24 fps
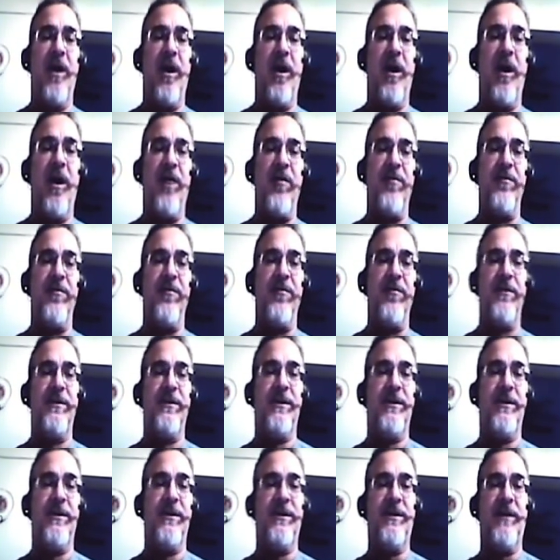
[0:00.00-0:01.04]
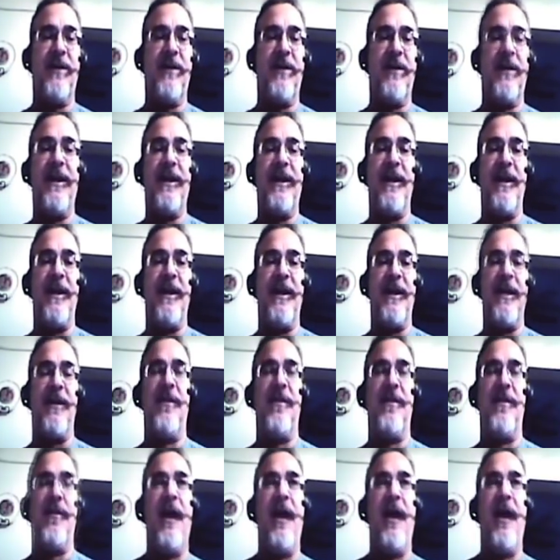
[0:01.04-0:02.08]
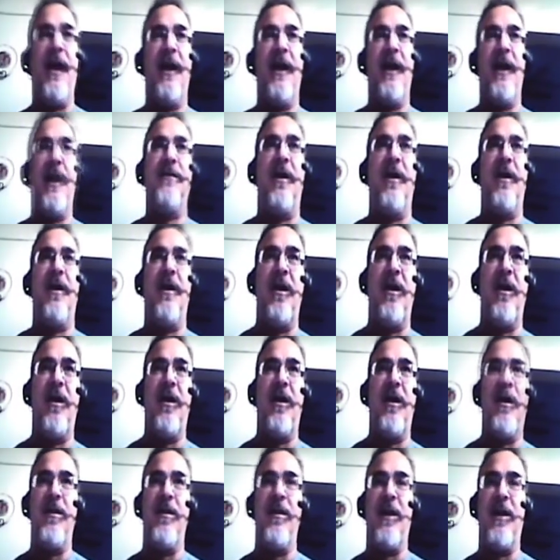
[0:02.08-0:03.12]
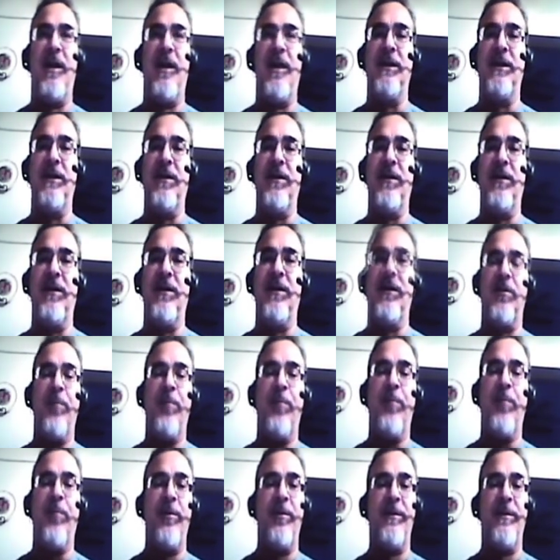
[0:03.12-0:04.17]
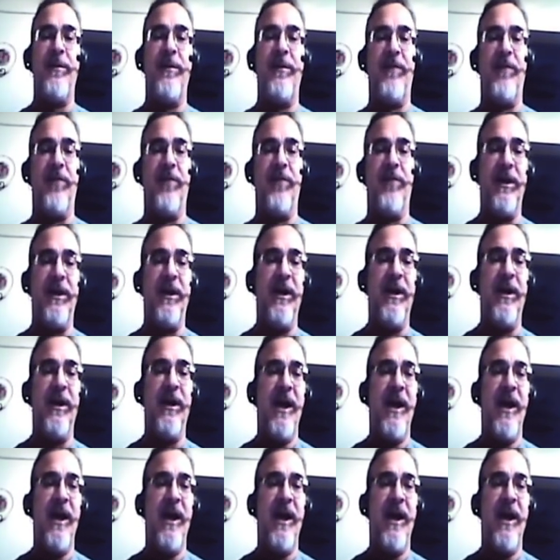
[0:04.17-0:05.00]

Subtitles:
of taking that that lyric or poem that they've written